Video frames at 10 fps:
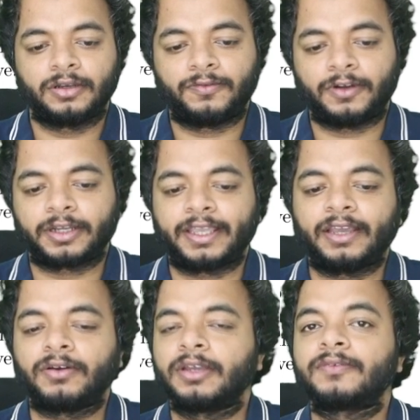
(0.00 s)
So for
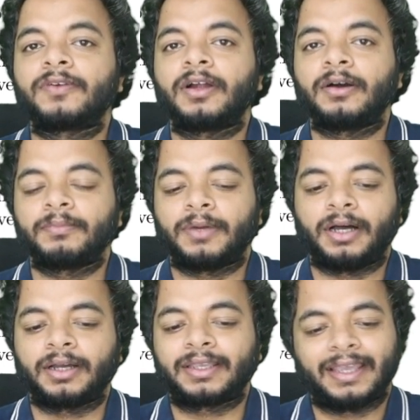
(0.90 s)
k going from
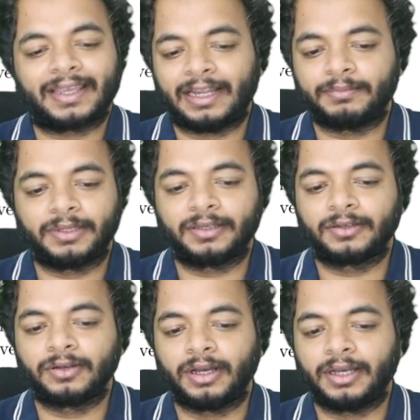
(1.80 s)
k can
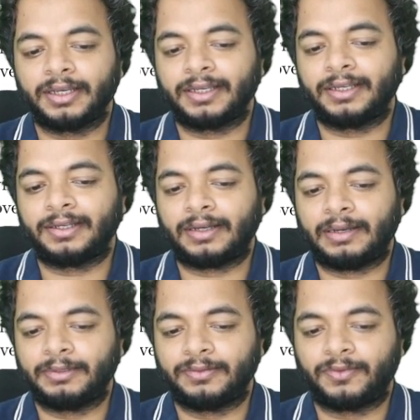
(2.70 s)
be
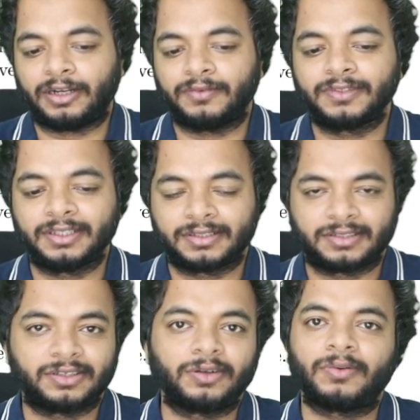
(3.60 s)
I mean one of these
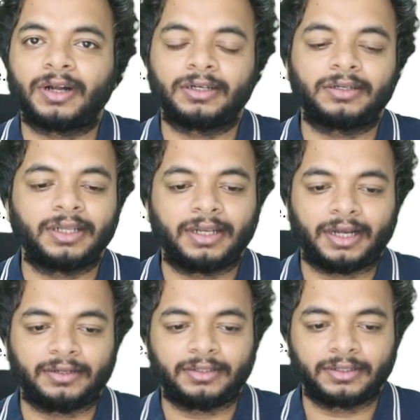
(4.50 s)
0, 1 till
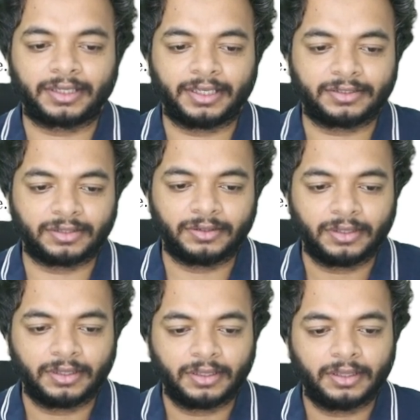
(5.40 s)
100. Okay,
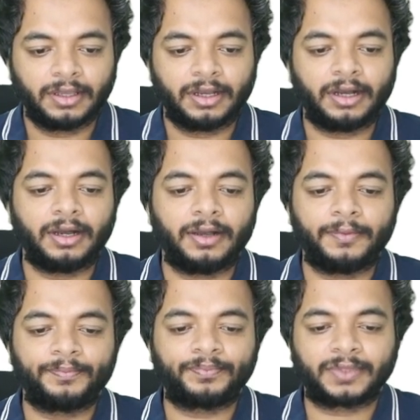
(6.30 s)
so
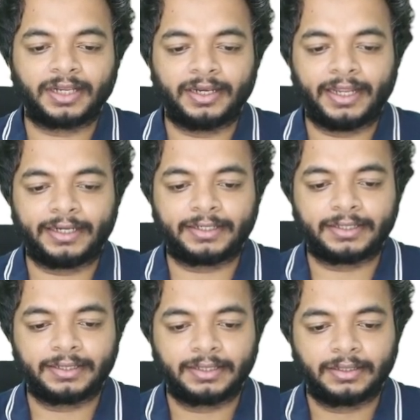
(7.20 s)

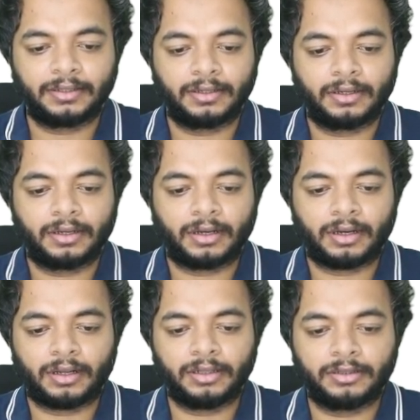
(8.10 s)
let
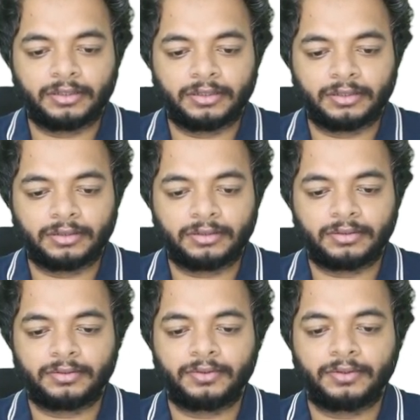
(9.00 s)
all the